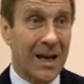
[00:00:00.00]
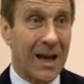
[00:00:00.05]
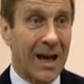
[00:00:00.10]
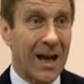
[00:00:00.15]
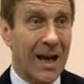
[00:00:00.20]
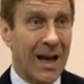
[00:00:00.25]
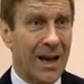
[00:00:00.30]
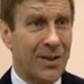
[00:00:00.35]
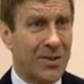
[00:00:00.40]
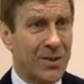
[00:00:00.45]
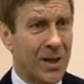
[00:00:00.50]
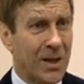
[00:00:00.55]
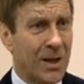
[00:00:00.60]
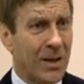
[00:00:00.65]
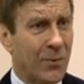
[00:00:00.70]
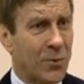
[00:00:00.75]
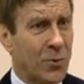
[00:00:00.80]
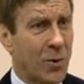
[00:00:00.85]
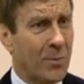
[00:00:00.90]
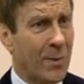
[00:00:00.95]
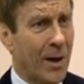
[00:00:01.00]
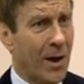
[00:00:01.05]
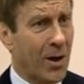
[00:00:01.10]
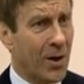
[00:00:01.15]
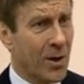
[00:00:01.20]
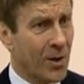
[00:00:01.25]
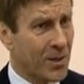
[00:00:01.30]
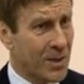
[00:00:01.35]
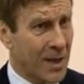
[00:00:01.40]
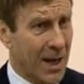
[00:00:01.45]
And certainly if you're talking about
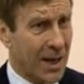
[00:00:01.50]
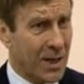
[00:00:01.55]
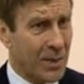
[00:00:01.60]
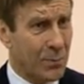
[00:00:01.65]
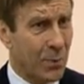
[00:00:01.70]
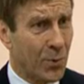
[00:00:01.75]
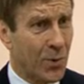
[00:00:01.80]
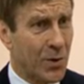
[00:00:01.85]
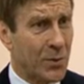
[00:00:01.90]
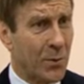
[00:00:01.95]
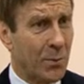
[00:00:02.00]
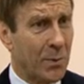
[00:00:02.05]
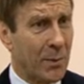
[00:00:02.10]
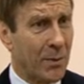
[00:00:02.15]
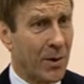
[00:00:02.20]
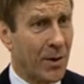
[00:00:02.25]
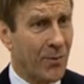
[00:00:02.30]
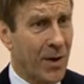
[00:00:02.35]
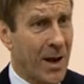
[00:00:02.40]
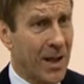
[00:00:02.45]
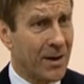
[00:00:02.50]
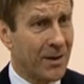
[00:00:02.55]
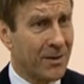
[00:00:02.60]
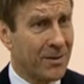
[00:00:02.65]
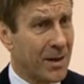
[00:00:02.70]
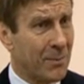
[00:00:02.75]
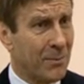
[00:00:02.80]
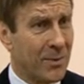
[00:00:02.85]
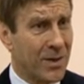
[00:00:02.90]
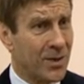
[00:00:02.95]
contact sports where people are really going
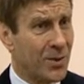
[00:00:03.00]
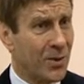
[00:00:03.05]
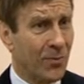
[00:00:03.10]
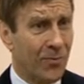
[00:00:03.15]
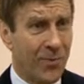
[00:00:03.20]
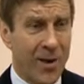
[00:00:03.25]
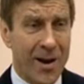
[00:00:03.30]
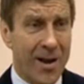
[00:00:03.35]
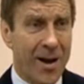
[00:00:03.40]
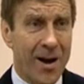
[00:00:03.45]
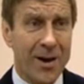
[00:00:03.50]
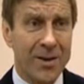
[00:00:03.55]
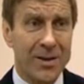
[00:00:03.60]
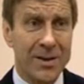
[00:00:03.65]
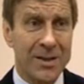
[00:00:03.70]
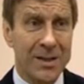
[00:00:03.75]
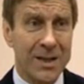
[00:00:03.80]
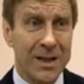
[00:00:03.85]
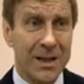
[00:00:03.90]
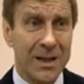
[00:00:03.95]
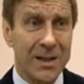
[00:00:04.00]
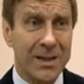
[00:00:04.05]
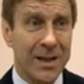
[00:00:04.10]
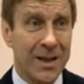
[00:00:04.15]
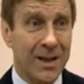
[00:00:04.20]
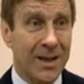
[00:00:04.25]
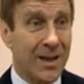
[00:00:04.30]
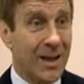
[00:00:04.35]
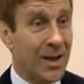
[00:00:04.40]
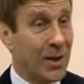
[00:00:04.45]
to thump into you very hard indeed,
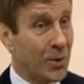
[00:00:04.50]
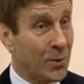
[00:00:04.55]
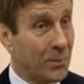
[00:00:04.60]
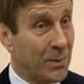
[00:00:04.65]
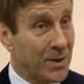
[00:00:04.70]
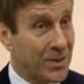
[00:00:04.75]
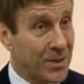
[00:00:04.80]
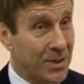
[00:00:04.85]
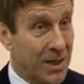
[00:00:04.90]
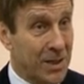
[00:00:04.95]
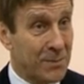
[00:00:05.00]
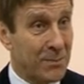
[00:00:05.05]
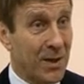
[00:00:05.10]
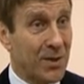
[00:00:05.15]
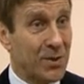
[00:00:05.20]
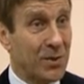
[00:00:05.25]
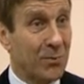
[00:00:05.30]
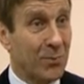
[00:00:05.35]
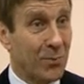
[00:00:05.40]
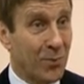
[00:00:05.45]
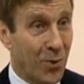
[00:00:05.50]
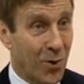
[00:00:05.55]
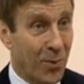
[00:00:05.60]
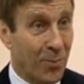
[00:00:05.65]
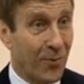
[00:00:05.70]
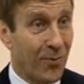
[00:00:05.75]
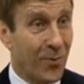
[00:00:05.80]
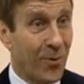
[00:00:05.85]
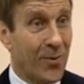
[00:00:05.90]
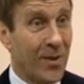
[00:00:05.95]
it could be 6 months or more
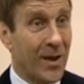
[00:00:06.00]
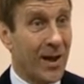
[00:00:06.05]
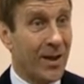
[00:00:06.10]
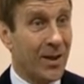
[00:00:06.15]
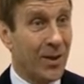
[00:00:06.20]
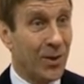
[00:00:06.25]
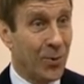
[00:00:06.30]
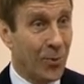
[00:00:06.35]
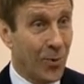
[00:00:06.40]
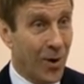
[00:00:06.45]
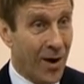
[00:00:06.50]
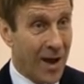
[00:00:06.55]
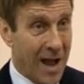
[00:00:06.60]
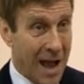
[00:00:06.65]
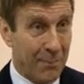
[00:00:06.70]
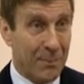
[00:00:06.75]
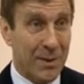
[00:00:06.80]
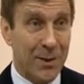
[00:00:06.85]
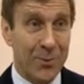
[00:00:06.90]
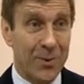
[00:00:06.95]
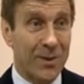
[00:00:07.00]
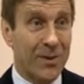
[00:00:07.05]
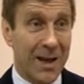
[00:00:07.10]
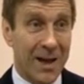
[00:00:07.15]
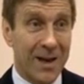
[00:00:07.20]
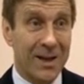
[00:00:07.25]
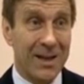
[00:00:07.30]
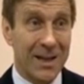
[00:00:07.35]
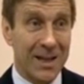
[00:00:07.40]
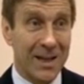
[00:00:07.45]
before that you are happy with
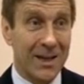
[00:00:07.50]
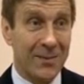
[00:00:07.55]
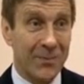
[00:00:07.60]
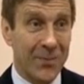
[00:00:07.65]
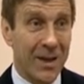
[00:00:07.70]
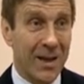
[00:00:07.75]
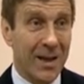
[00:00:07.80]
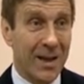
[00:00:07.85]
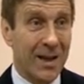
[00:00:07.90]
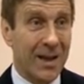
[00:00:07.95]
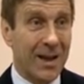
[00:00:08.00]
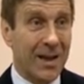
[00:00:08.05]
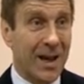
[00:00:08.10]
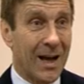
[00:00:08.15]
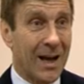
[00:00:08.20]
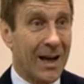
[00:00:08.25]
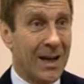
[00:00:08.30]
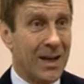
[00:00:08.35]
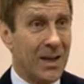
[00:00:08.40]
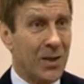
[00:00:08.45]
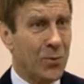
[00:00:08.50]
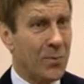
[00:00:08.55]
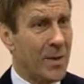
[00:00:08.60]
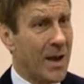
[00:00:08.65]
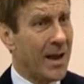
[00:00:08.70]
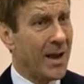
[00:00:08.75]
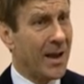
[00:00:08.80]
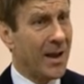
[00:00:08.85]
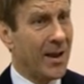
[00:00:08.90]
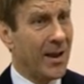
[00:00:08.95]
that knee. You
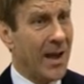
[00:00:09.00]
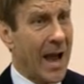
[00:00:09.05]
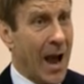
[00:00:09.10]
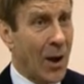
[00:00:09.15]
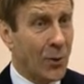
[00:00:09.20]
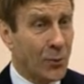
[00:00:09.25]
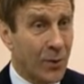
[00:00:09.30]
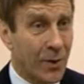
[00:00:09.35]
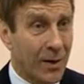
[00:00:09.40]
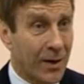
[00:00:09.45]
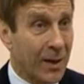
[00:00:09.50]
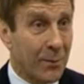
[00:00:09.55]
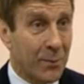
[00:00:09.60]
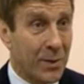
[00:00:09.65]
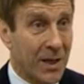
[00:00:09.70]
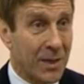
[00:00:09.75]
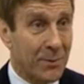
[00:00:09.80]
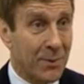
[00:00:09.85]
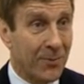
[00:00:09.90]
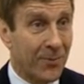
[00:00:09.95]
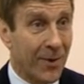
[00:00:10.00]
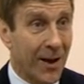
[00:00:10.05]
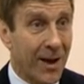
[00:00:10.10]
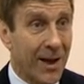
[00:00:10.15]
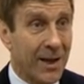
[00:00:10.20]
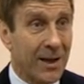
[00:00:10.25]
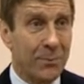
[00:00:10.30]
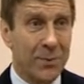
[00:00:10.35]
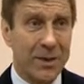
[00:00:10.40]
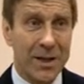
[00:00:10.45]
may outwardly appear to be
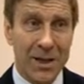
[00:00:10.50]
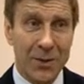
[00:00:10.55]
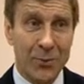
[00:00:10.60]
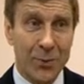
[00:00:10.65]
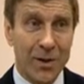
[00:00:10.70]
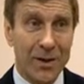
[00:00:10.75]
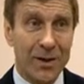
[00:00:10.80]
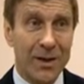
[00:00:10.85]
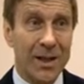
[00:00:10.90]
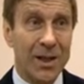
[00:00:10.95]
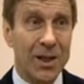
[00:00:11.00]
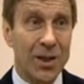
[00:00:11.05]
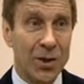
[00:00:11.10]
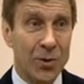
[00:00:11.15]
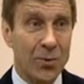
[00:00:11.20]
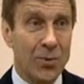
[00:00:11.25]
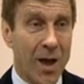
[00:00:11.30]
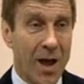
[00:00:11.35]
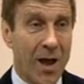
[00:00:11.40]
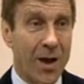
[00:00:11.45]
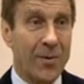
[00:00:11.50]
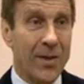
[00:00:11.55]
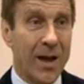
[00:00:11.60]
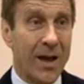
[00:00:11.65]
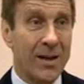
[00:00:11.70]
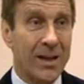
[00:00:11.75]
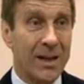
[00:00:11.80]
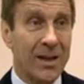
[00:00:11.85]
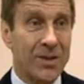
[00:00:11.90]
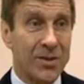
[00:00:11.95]
fine, but inwardly you know
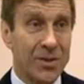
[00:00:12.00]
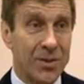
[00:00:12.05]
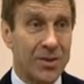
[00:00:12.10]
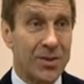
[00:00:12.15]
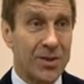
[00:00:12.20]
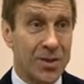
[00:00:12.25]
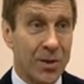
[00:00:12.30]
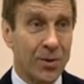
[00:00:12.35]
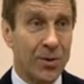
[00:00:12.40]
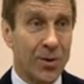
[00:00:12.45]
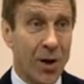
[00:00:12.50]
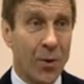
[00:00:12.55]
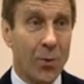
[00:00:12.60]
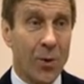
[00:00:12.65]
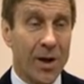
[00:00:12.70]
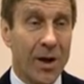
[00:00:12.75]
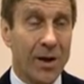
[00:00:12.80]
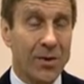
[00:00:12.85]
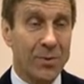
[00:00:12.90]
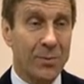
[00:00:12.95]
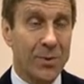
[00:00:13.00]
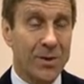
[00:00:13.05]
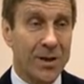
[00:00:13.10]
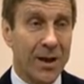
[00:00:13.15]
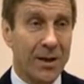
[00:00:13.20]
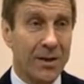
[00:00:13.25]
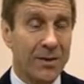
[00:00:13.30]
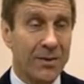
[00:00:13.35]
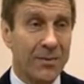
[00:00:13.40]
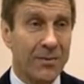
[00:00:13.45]
that knee is still not 100%.